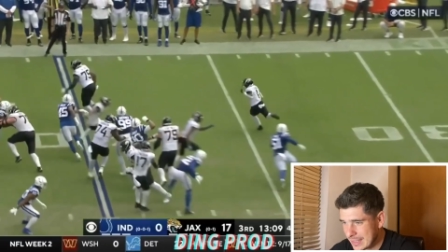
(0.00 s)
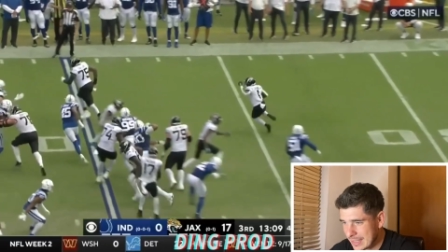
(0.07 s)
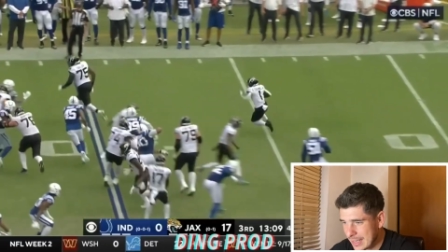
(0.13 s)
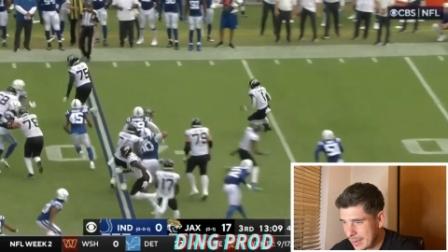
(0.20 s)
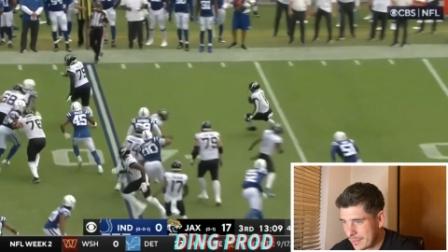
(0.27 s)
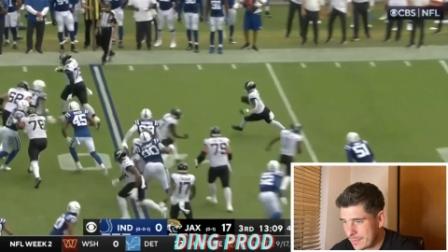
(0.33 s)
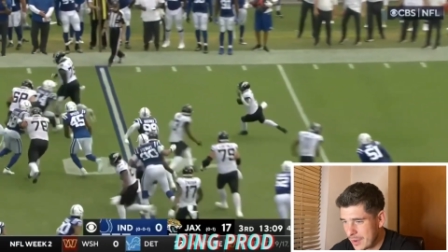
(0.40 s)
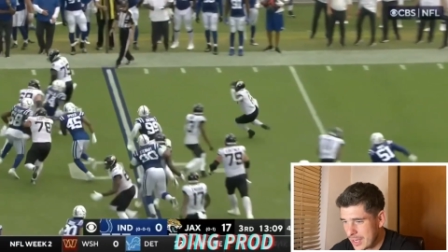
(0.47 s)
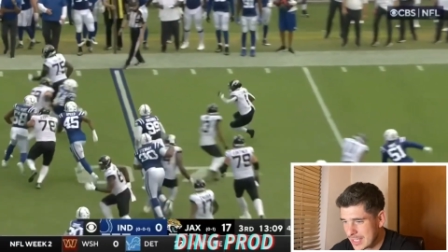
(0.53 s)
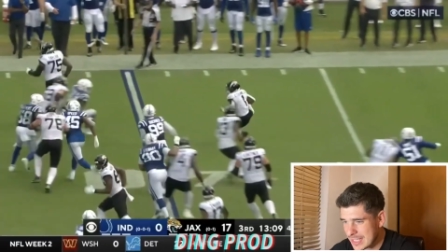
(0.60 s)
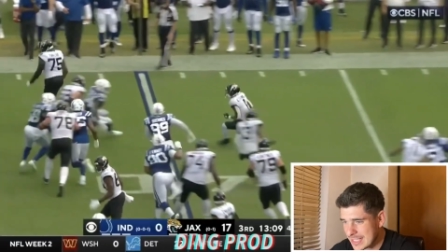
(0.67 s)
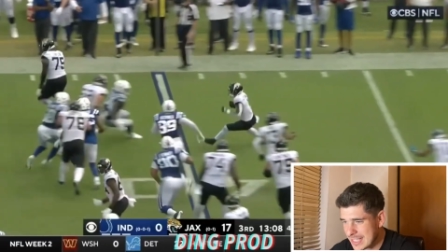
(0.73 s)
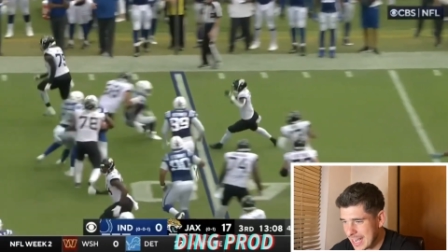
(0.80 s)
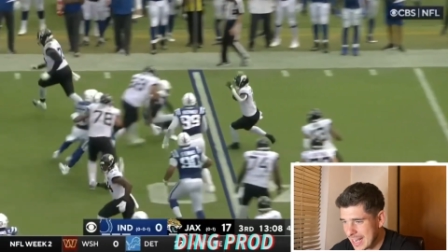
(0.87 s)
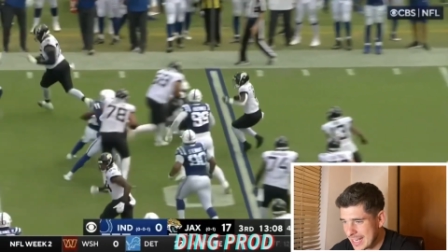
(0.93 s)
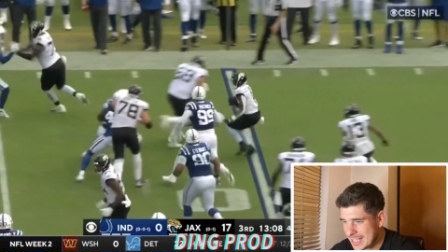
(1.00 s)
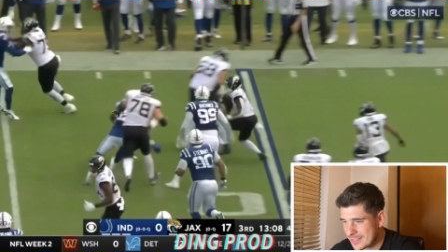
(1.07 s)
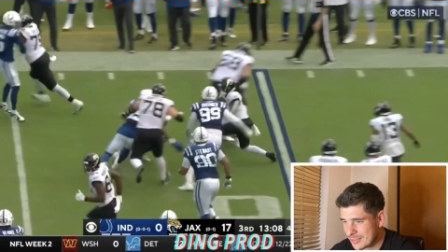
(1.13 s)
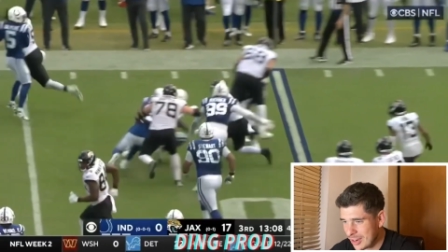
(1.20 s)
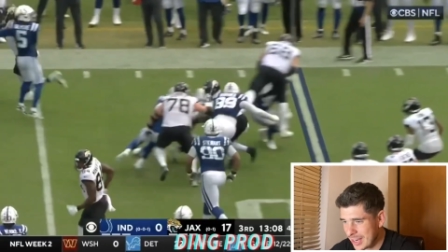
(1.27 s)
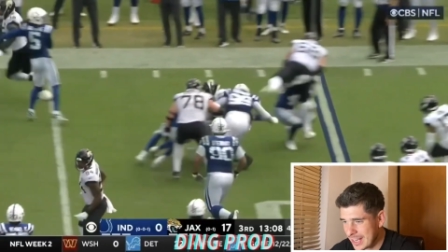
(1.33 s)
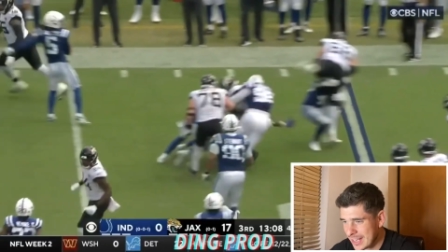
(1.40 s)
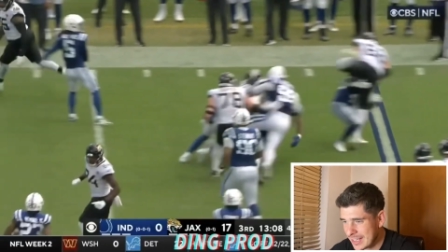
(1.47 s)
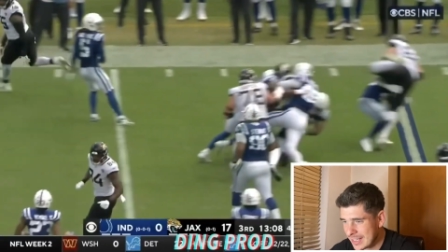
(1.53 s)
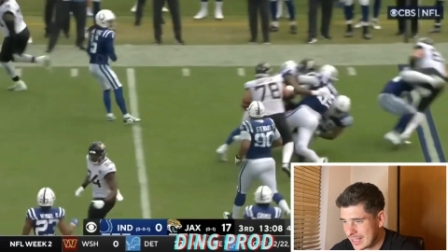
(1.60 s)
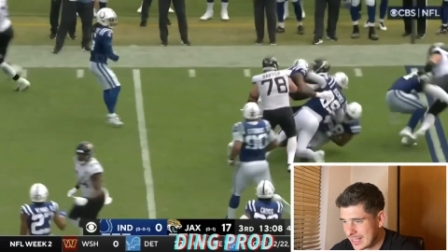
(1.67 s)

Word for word: Now 1st and 10. He's running.